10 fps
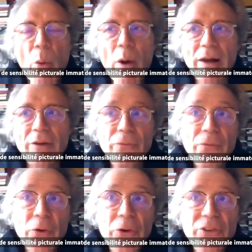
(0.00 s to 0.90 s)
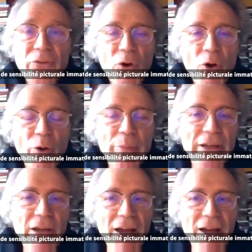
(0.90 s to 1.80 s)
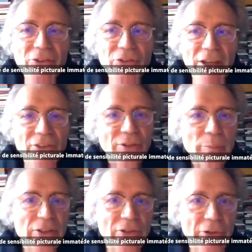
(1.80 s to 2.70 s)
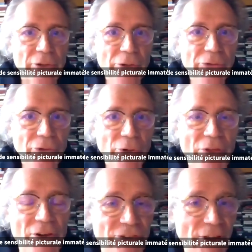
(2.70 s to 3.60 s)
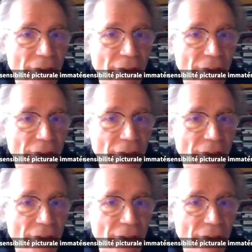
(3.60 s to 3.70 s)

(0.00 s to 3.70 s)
Well, first of all, because it's immaterial, so there's